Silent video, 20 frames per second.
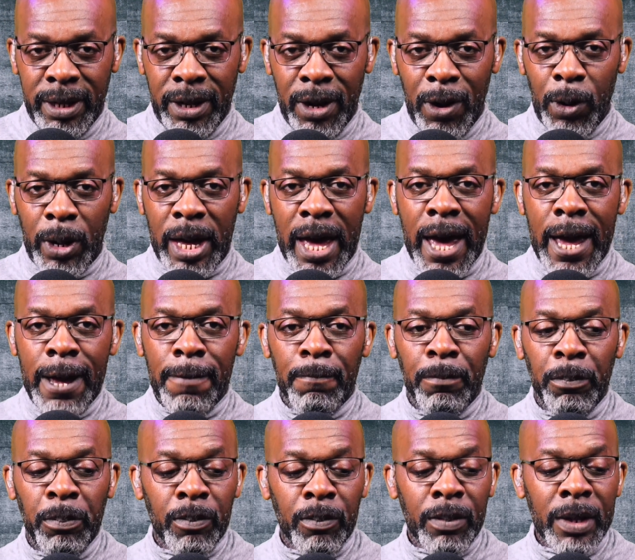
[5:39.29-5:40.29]
Okay,
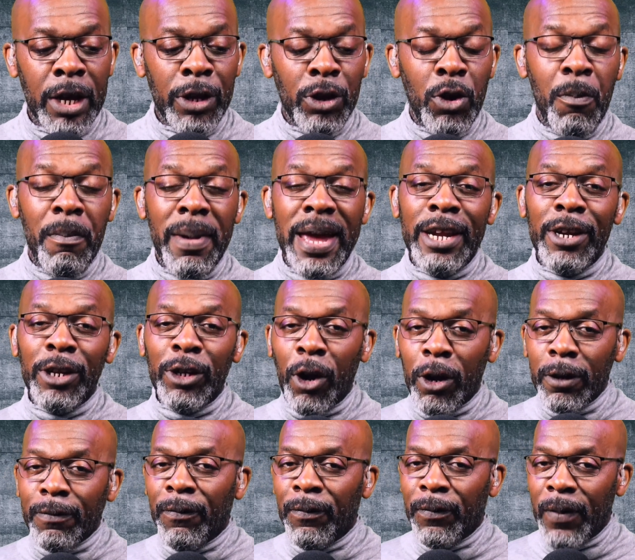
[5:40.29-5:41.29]
you may
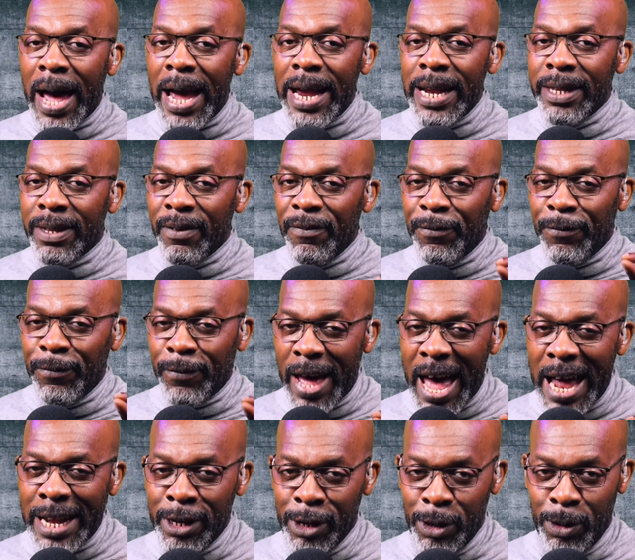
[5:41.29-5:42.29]
not find the
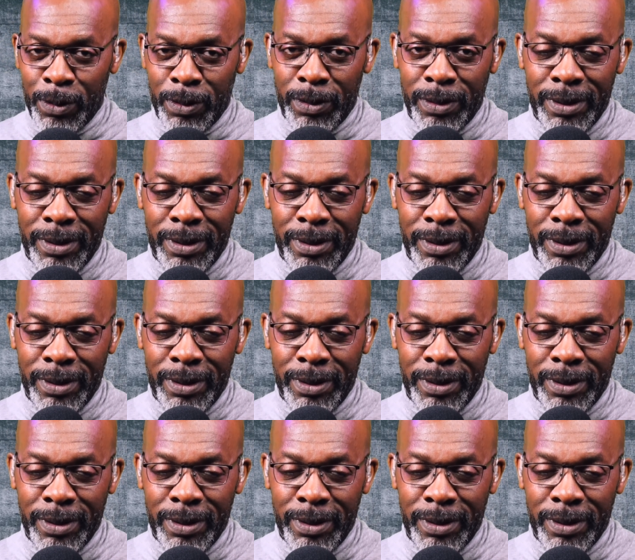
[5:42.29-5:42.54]
value